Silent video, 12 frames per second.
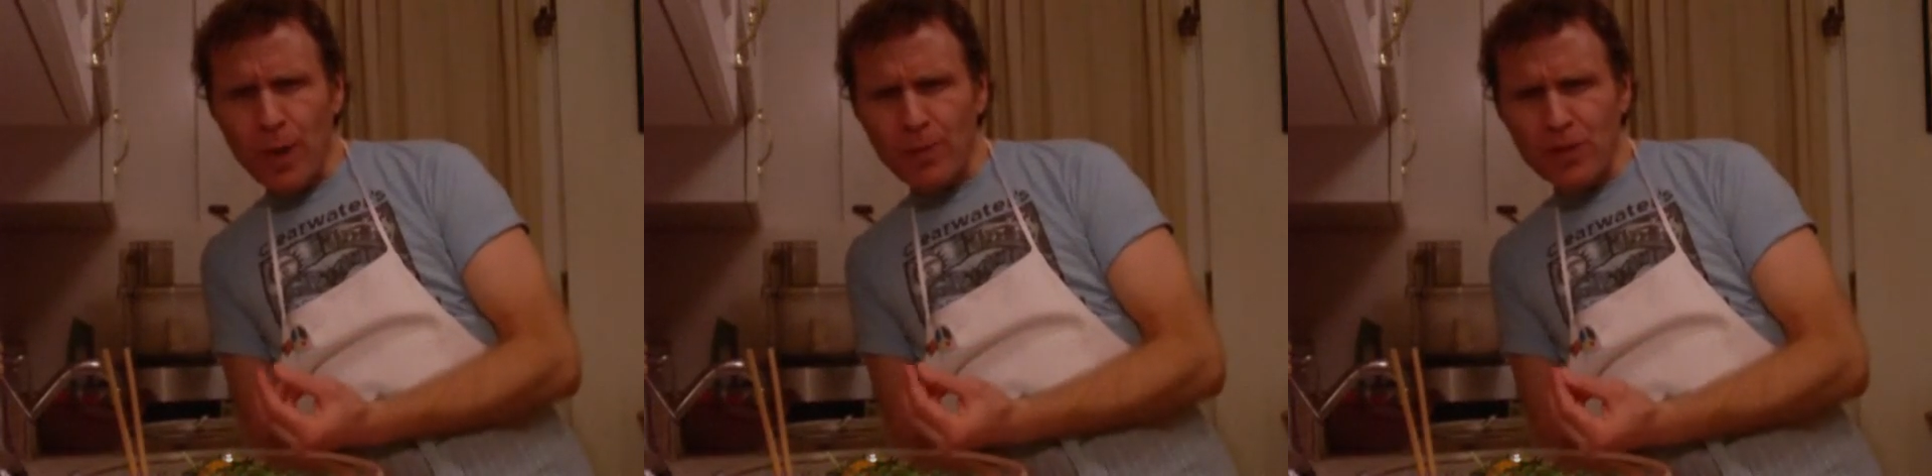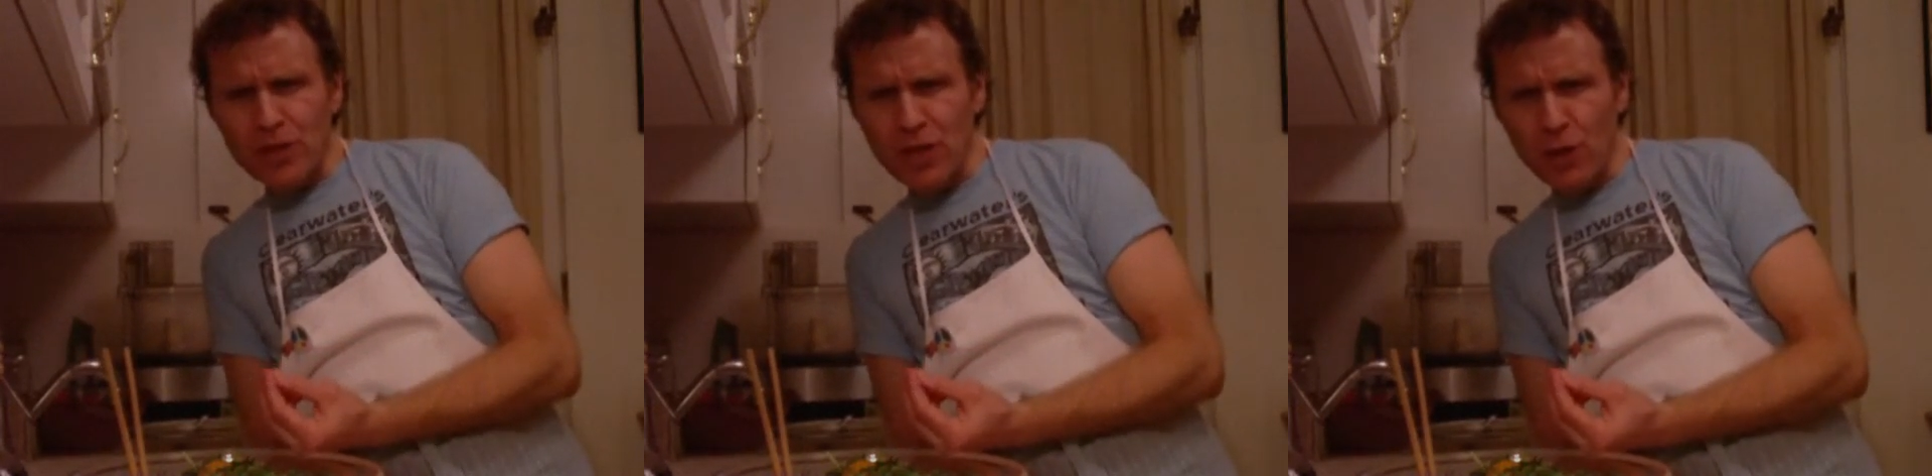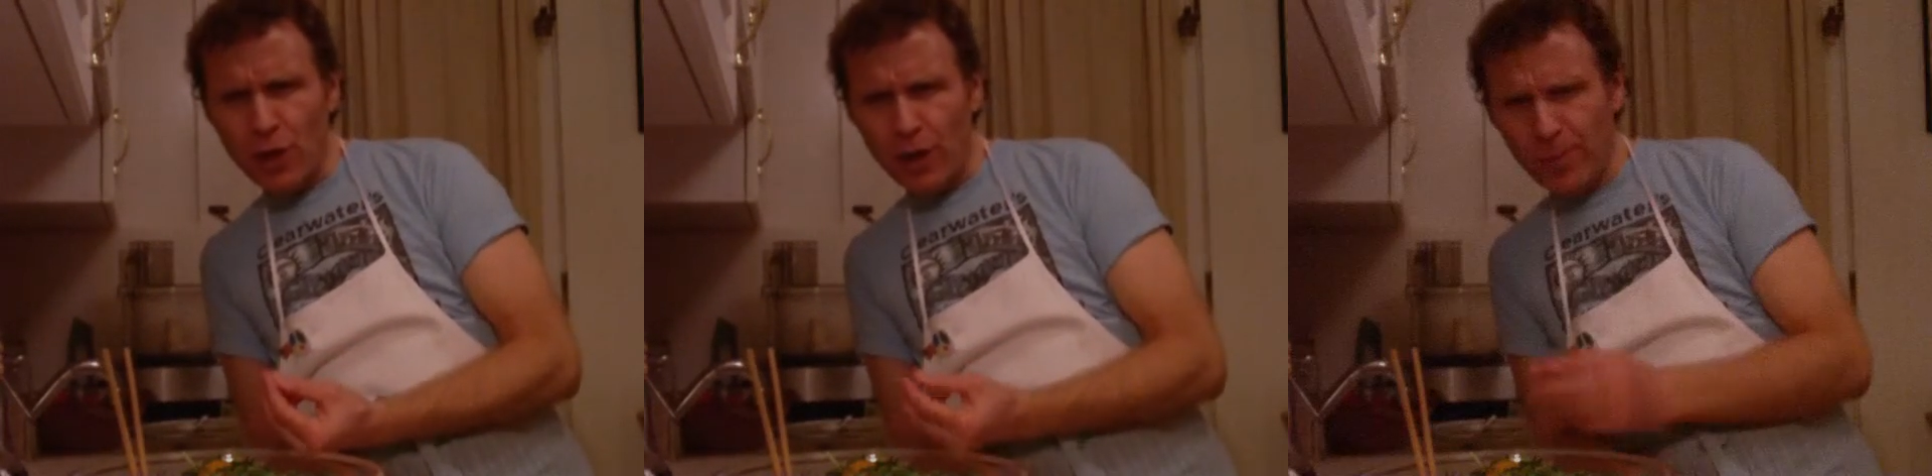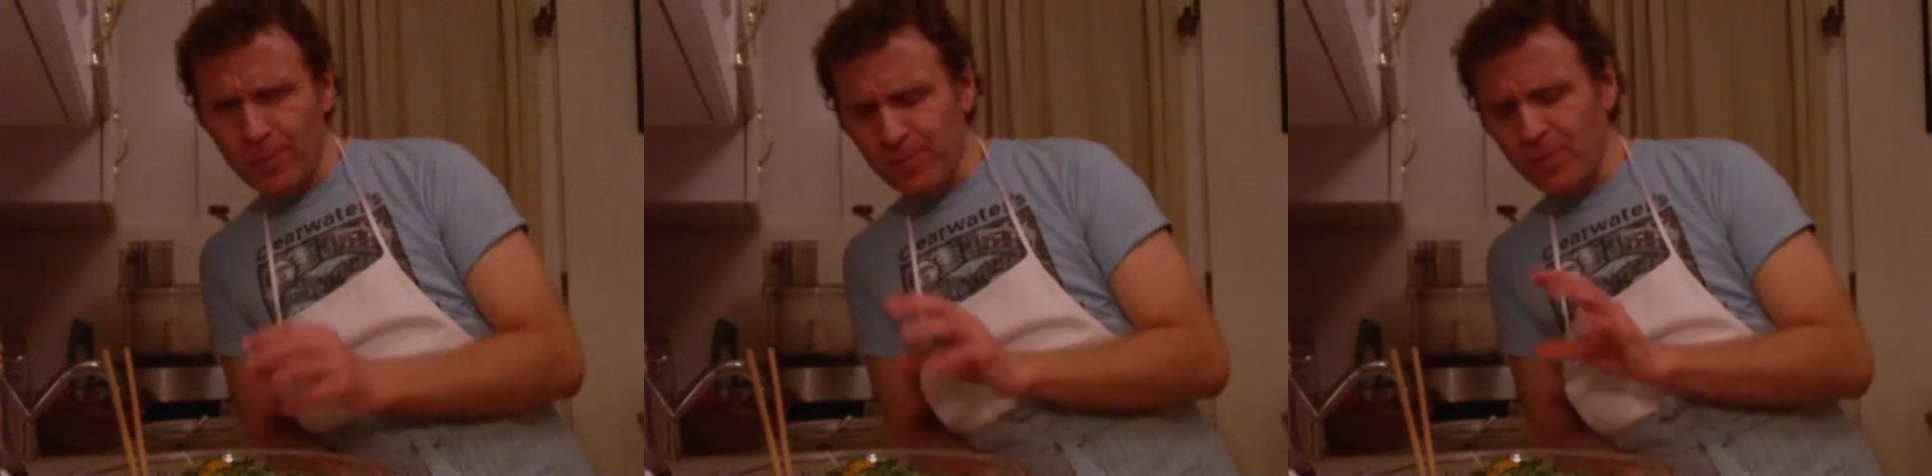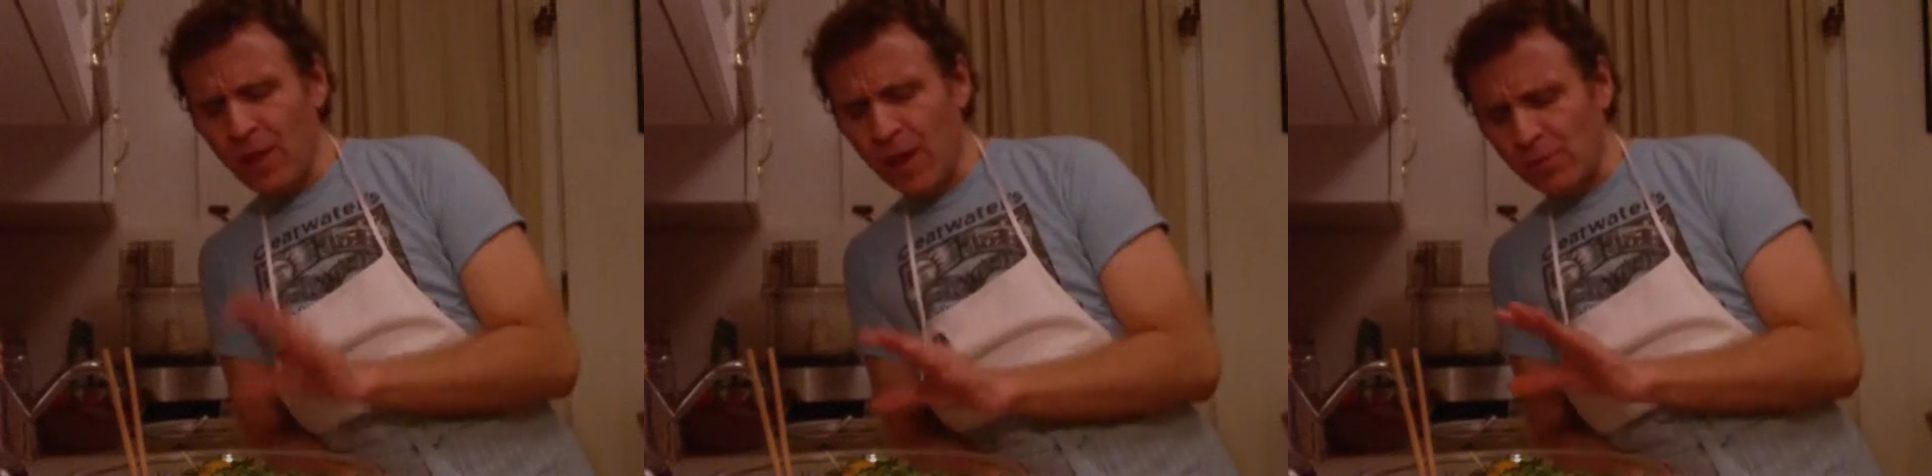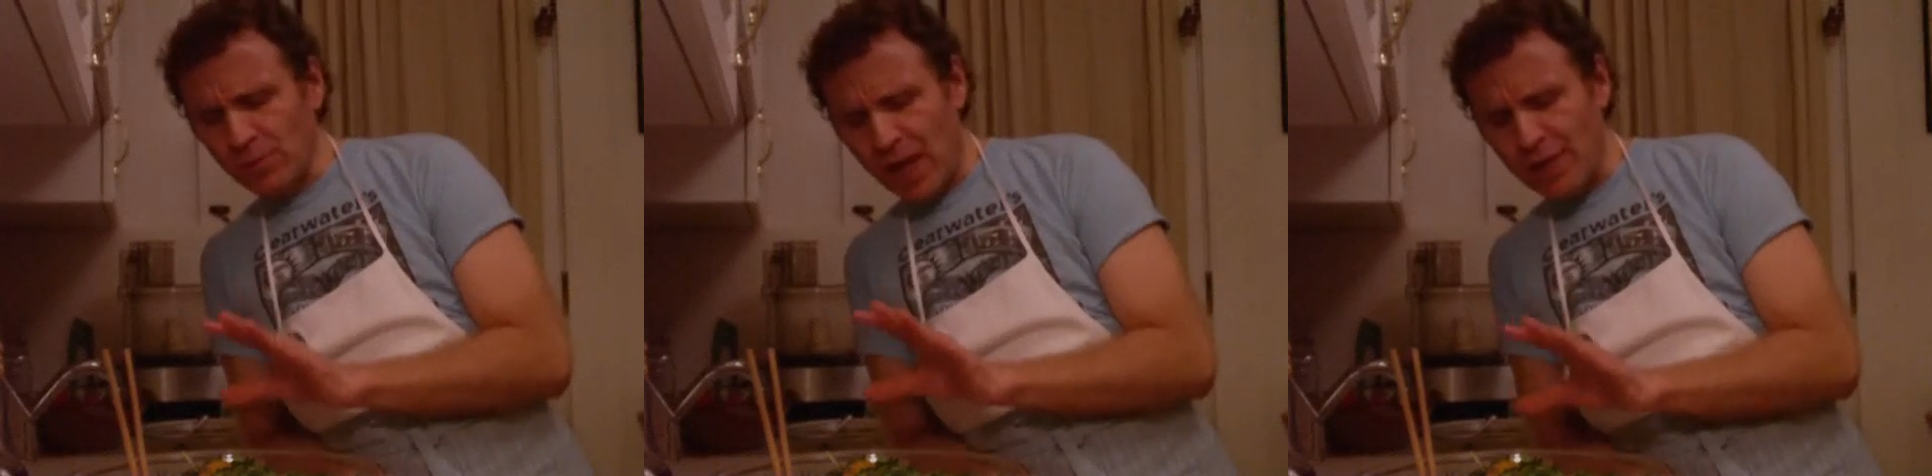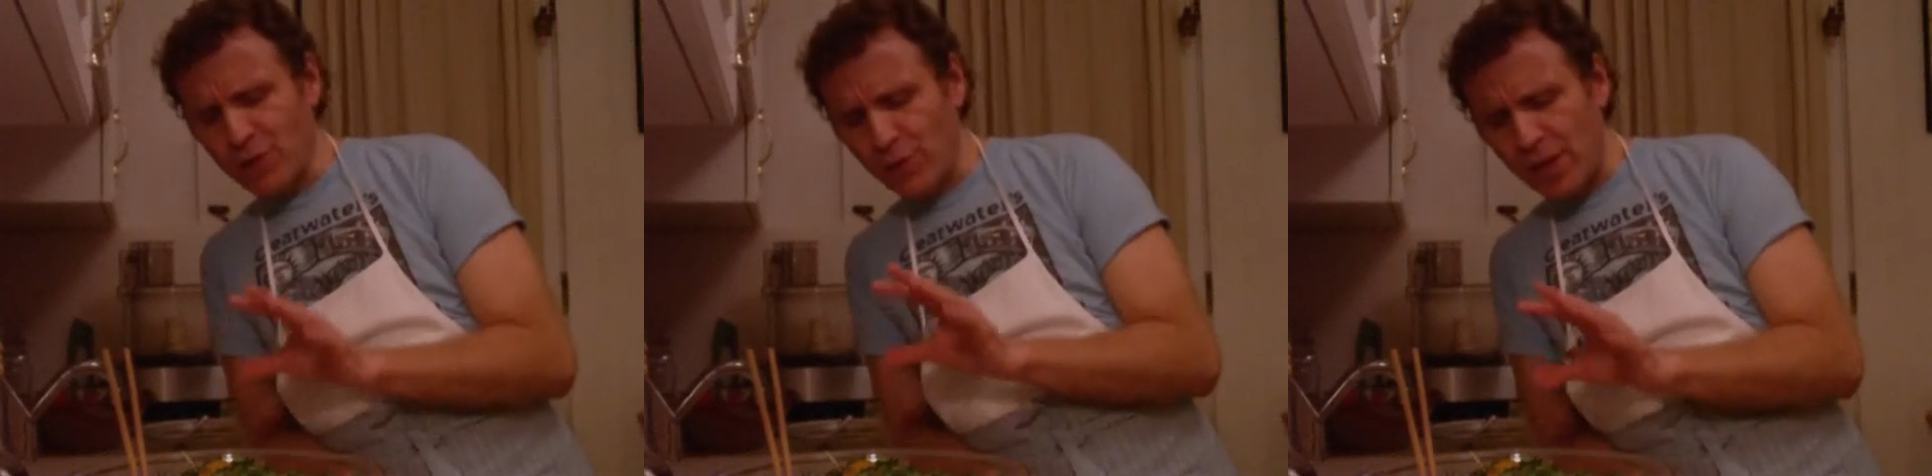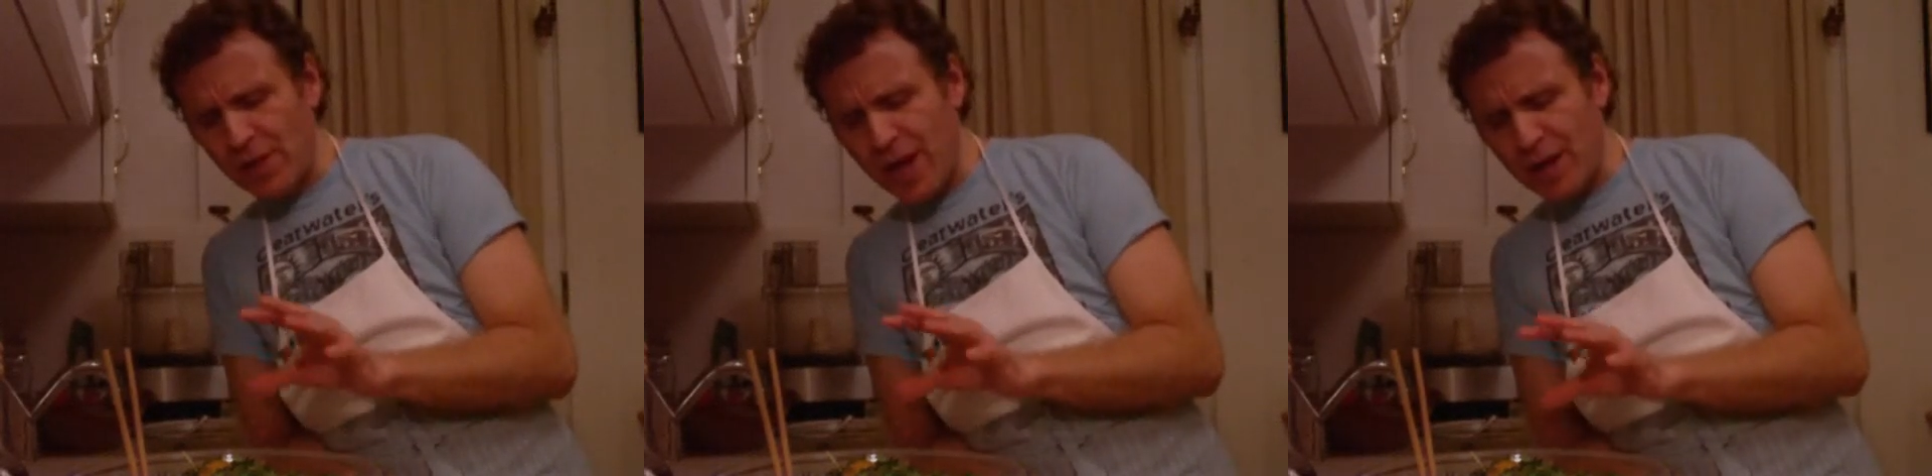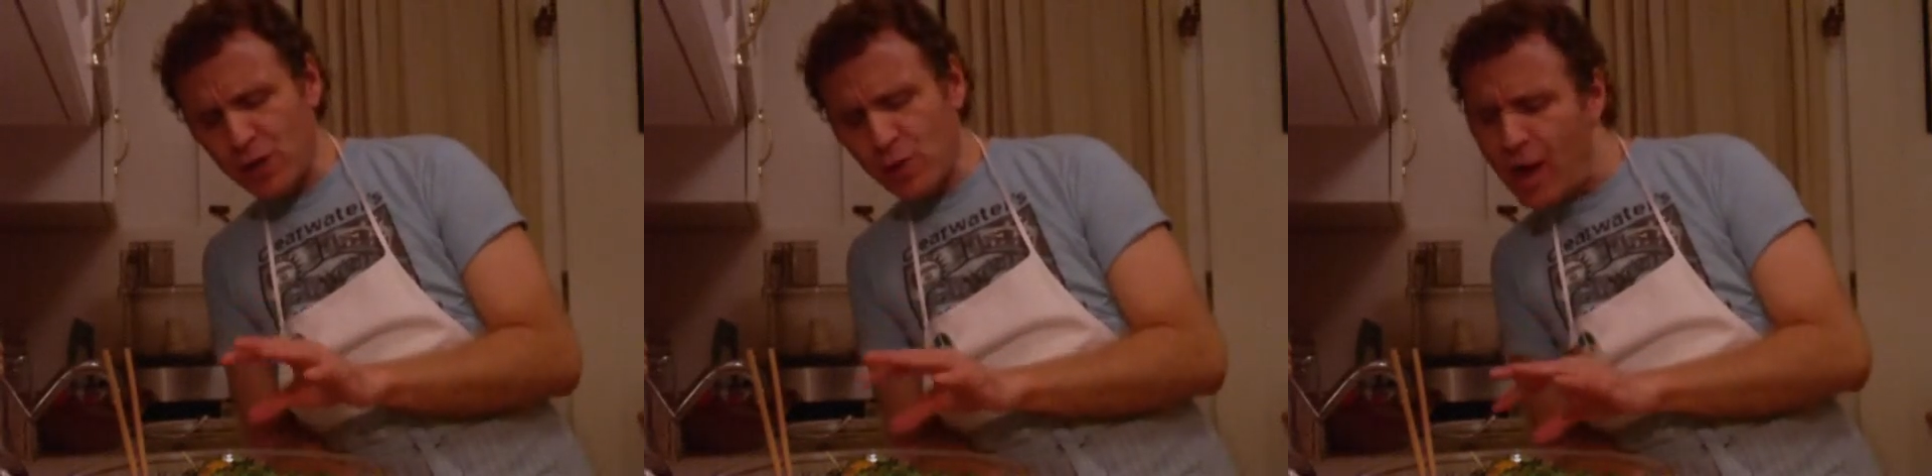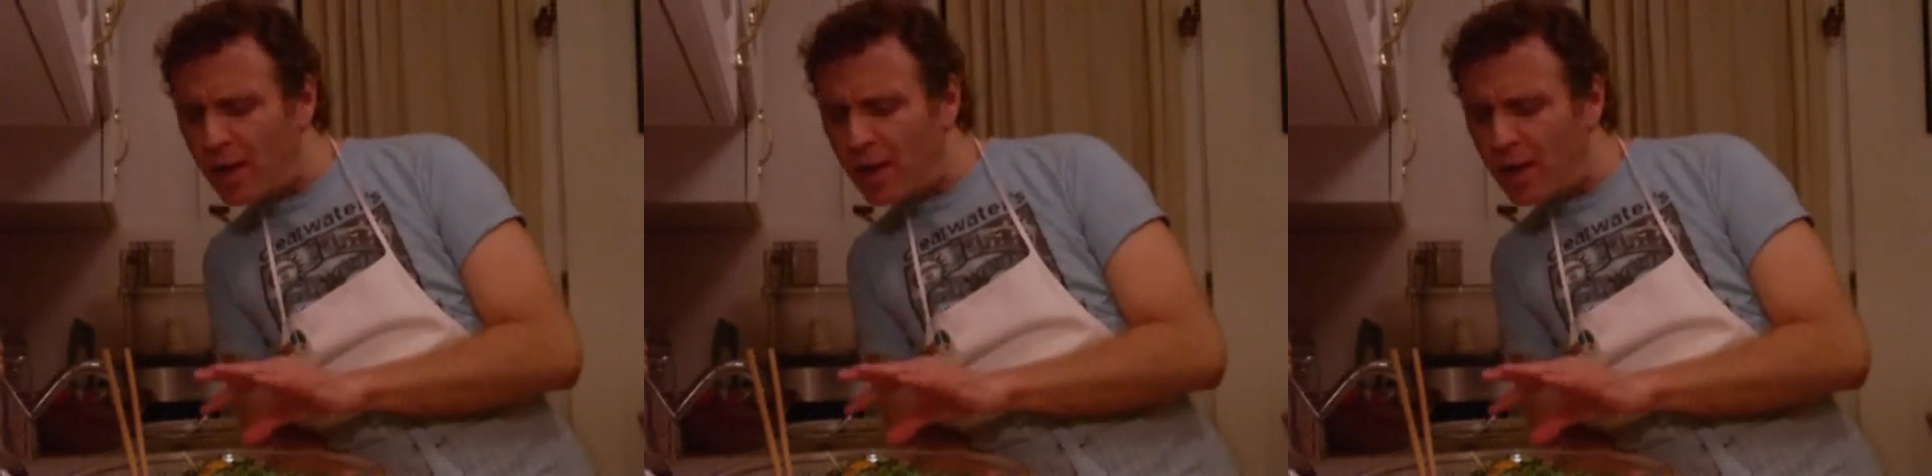pumpkin seed oil adds a really nice